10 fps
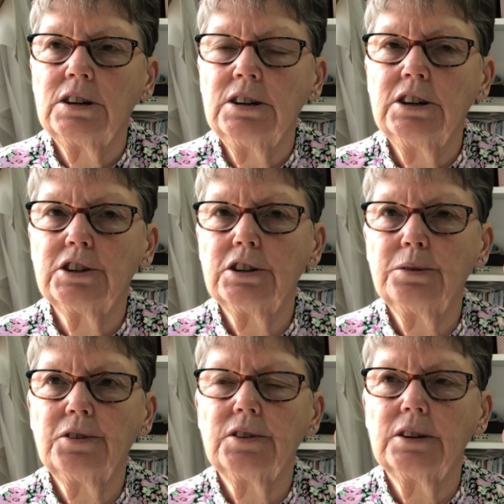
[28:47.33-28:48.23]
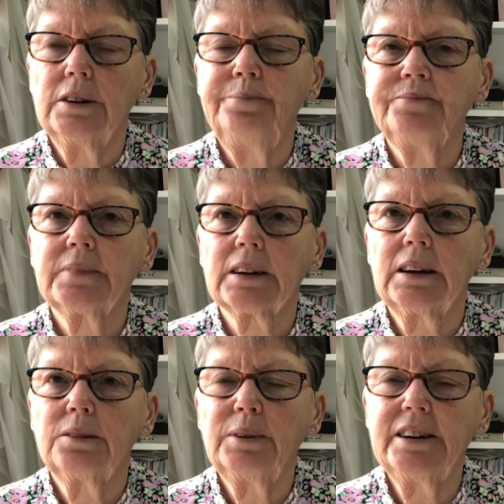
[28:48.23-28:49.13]
you do
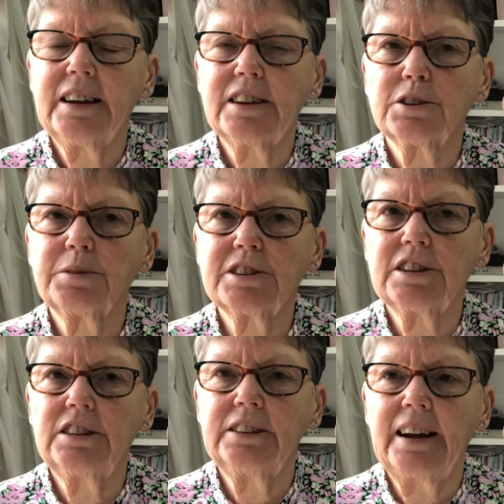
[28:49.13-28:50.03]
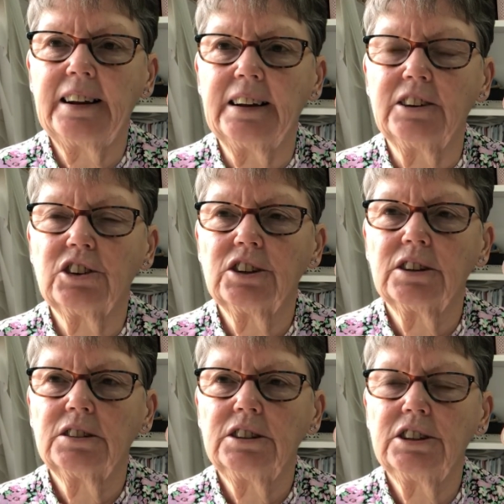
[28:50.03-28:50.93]
when you get to a certain age,
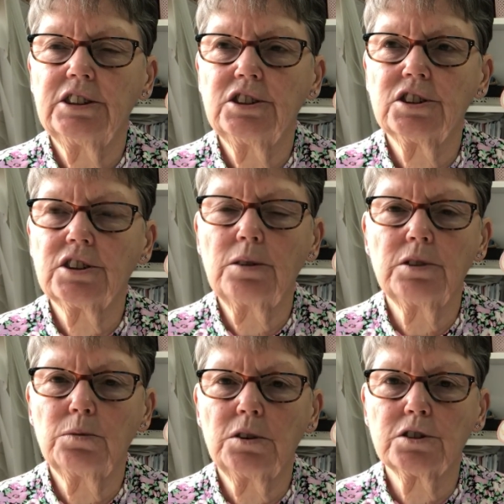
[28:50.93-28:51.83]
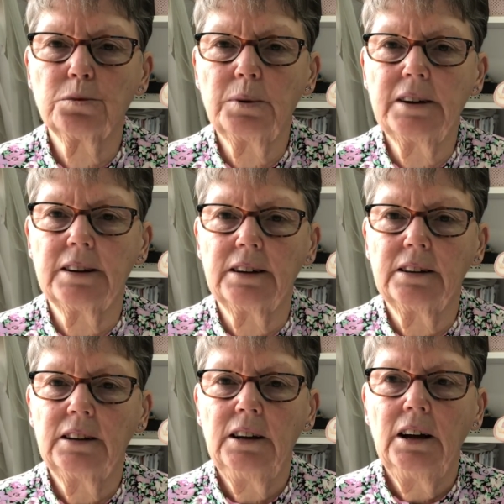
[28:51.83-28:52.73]
you just don't know what to wear,
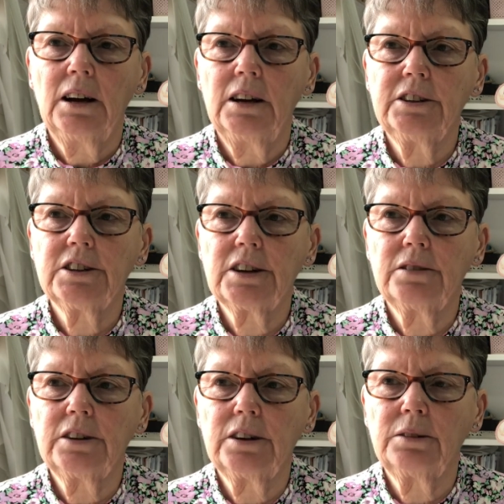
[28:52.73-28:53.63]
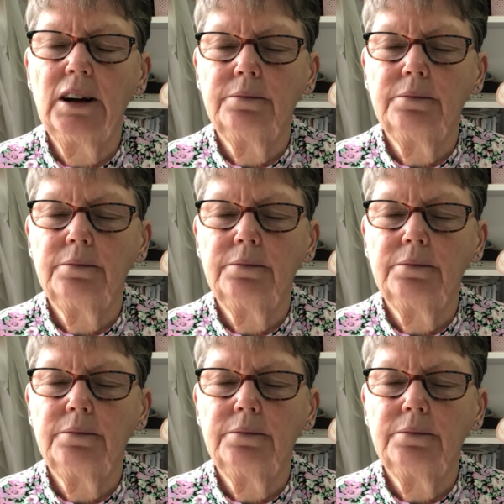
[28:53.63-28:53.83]
and you don't know.